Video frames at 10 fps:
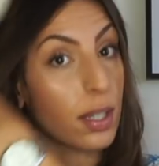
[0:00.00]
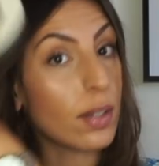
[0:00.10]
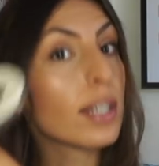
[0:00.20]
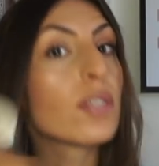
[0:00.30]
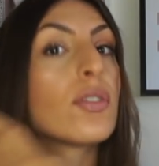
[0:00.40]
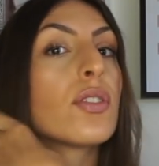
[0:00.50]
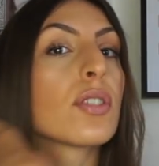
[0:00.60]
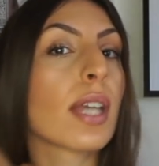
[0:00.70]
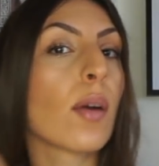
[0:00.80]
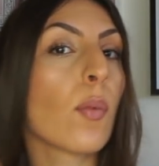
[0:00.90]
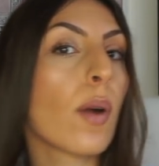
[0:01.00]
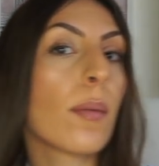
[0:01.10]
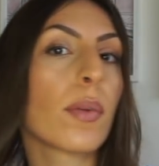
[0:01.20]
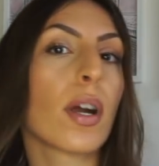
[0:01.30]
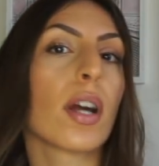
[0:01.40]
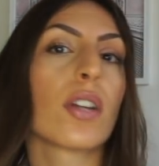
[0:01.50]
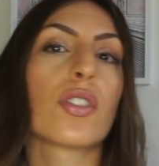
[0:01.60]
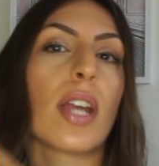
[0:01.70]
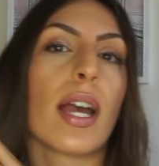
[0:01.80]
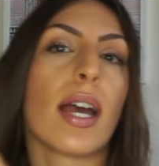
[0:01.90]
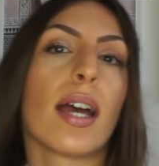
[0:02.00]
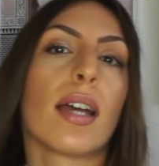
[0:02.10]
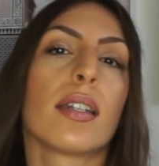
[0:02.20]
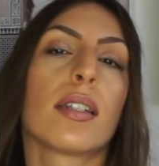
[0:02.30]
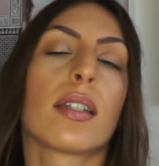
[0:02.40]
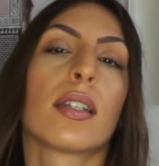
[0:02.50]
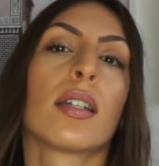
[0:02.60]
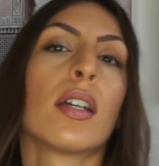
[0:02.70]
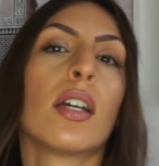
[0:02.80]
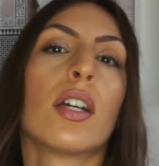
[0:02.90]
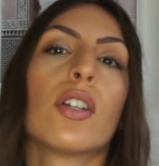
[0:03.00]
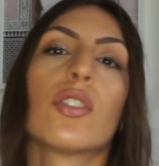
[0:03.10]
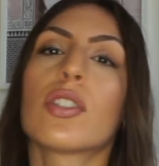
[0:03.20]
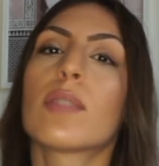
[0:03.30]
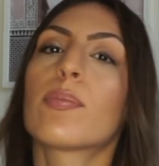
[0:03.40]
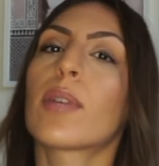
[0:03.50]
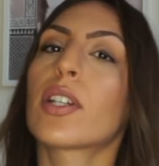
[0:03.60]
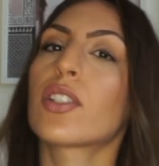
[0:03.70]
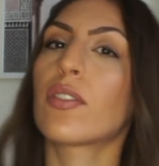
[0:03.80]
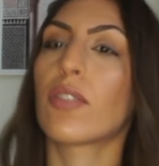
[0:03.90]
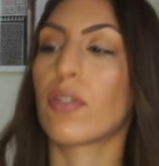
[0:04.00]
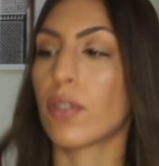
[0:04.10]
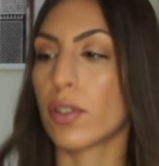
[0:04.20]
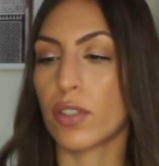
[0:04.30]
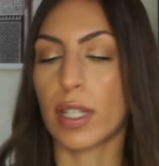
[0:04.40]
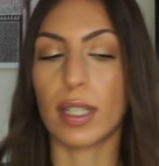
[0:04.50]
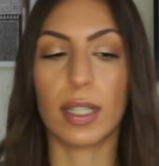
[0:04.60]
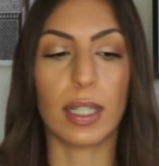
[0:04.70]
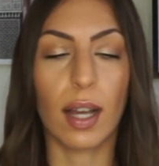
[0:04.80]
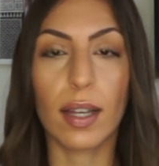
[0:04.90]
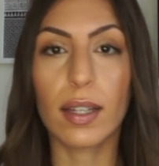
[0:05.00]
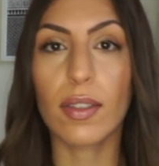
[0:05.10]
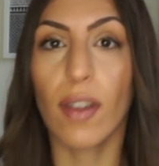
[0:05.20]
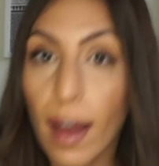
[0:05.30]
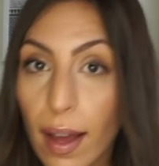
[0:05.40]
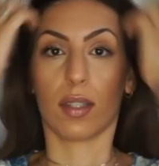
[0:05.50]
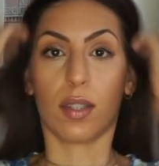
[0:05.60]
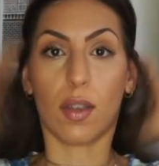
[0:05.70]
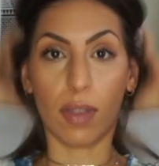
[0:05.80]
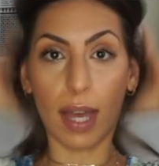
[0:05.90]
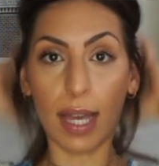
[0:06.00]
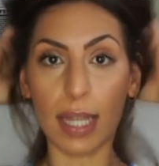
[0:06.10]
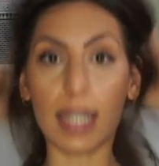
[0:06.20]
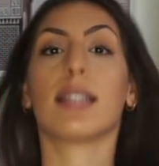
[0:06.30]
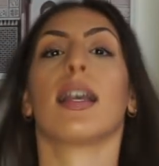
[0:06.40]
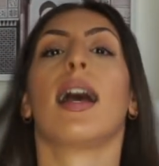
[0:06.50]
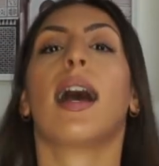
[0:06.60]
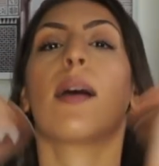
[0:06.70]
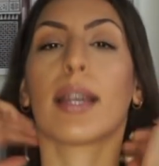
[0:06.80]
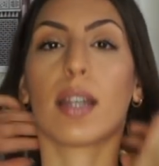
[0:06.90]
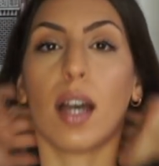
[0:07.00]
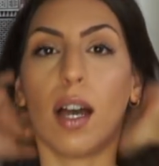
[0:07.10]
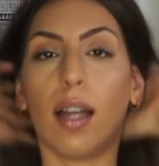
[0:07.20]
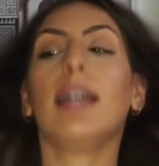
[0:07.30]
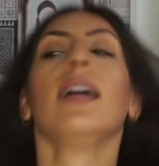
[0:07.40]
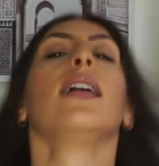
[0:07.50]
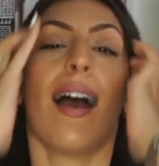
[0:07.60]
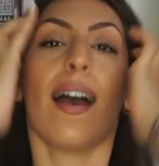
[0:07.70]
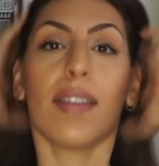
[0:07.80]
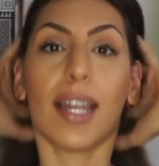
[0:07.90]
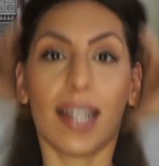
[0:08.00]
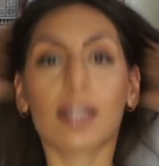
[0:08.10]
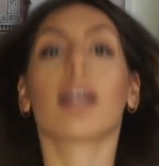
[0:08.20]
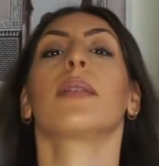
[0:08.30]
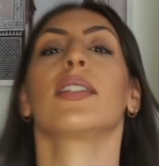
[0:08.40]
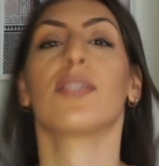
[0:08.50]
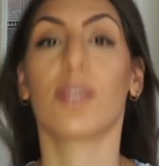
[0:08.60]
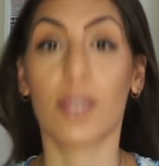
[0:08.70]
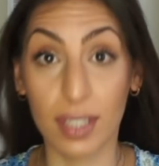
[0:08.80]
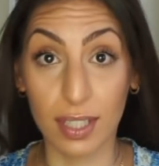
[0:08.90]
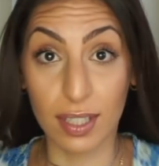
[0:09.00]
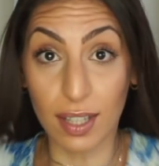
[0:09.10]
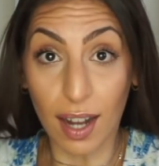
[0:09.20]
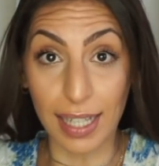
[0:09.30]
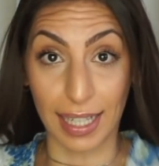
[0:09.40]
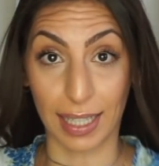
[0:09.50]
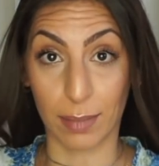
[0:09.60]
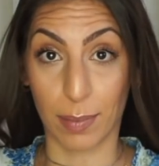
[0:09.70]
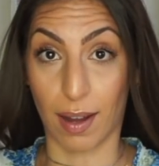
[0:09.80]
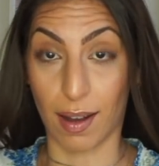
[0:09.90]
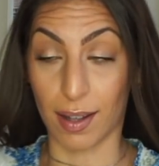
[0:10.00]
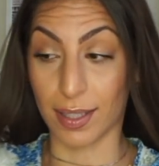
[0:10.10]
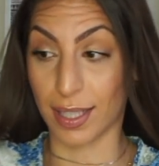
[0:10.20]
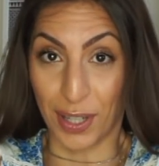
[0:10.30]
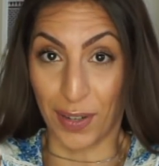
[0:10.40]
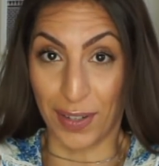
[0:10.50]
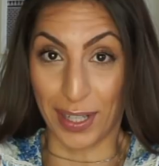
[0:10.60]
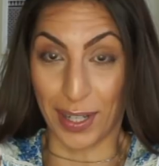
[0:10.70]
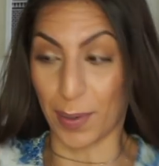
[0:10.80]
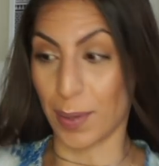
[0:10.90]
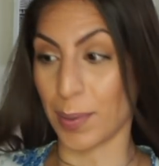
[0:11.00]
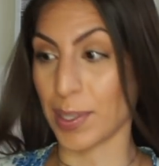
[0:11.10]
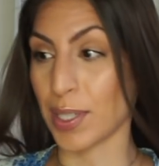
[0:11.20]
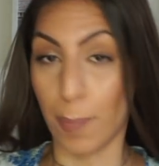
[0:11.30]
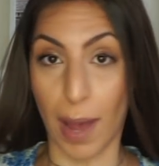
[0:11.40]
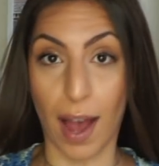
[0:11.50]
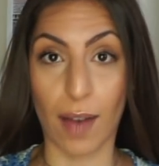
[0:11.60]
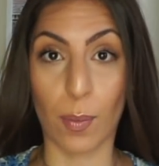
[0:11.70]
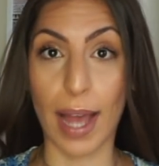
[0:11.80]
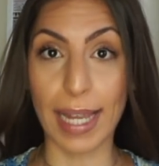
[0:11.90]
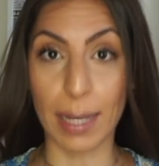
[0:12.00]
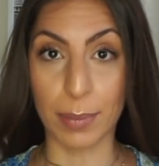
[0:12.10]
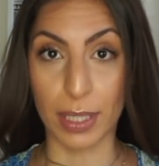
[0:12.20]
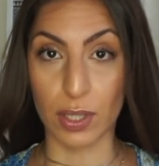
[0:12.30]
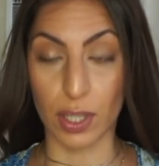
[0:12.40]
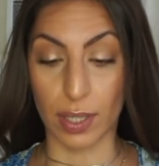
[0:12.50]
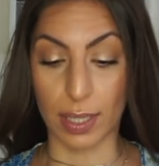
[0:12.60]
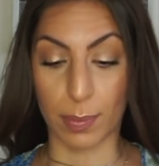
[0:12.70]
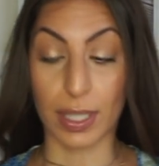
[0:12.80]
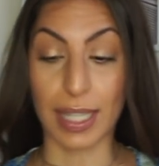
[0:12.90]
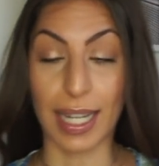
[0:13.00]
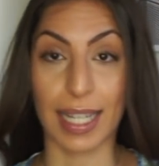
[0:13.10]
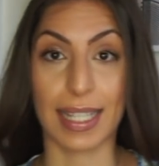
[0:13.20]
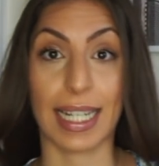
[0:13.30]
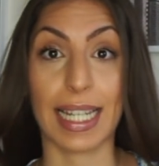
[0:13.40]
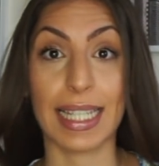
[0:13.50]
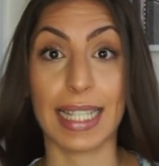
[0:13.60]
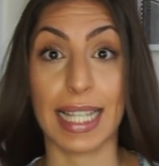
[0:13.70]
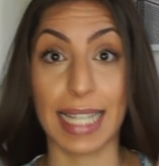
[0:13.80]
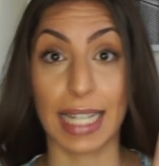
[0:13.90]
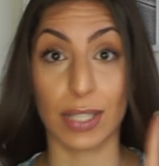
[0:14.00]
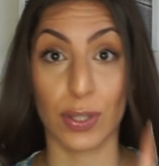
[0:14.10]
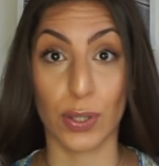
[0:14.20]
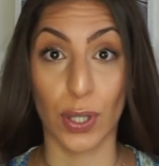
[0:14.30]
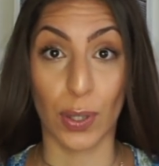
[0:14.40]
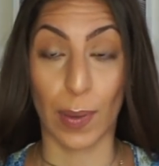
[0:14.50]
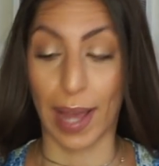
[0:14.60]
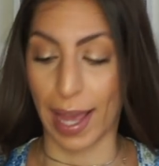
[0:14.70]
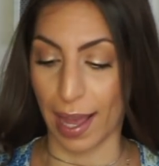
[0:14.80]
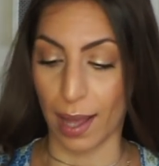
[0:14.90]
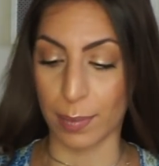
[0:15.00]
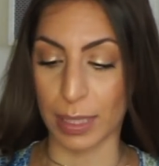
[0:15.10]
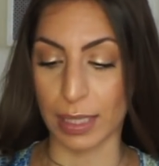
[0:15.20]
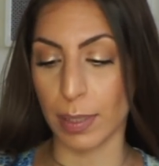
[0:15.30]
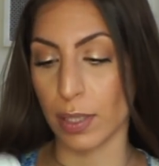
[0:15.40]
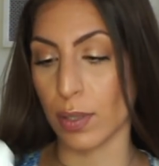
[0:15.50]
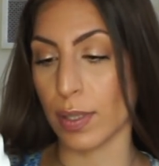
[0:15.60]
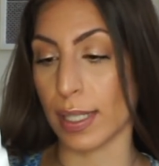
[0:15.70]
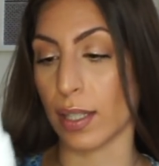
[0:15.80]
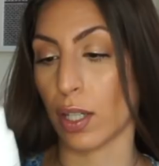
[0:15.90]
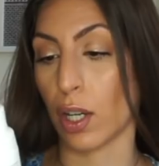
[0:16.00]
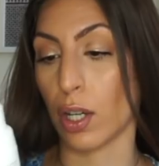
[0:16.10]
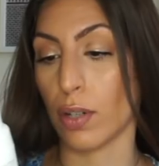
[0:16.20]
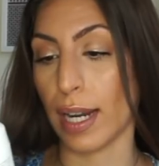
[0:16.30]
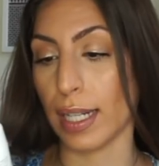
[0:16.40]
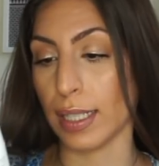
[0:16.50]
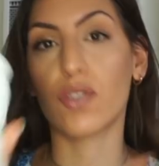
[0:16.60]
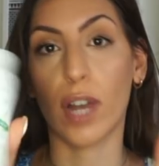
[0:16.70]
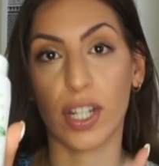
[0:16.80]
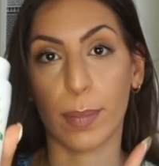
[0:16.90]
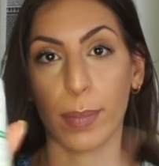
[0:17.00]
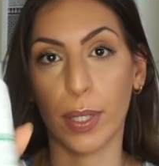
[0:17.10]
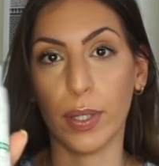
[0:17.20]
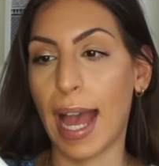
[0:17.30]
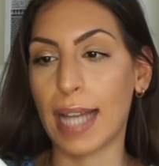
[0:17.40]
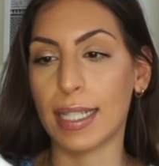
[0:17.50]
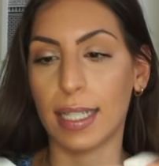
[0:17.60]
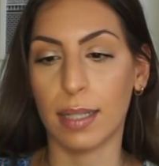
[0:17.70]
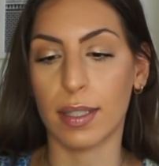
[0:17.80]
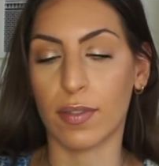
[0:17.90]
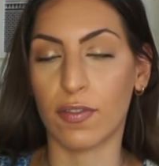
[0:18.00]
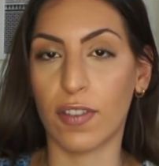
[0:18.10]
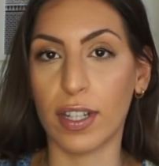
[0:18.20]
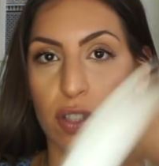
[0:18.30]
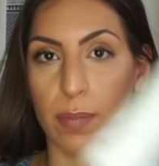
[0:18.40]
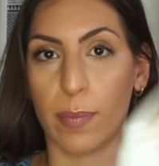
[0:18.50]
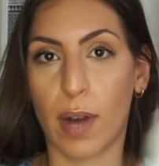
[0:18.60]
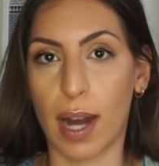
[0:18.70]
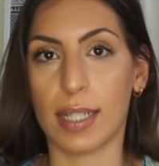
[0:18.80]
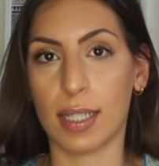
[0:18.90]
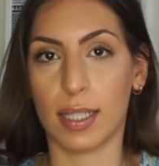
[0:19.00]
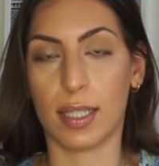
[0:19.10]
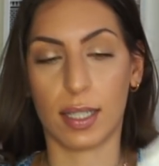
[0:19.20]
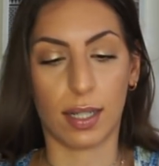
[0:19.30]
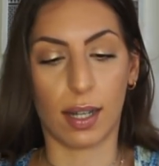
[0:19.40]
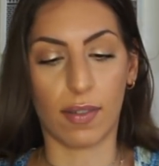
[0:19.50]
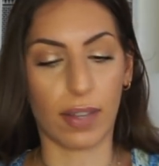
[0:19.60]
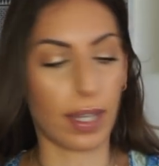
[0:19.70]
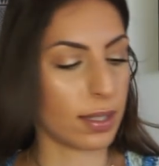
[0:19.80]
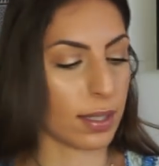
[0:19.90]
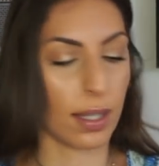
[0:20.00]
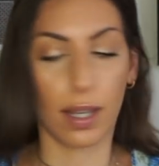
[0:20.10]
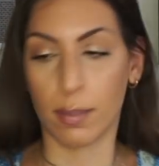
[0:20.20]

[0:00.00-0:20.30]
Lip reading: So literally just get one brush and just brush it through gently like that. So that is how I curl it. And then coming to the styling part, don't really know what I want to do. But what I am going to do is, because like I said, it is day 2 hair, I'm going to be using the Chlorine dry shampoo. And it's a French brand, love it.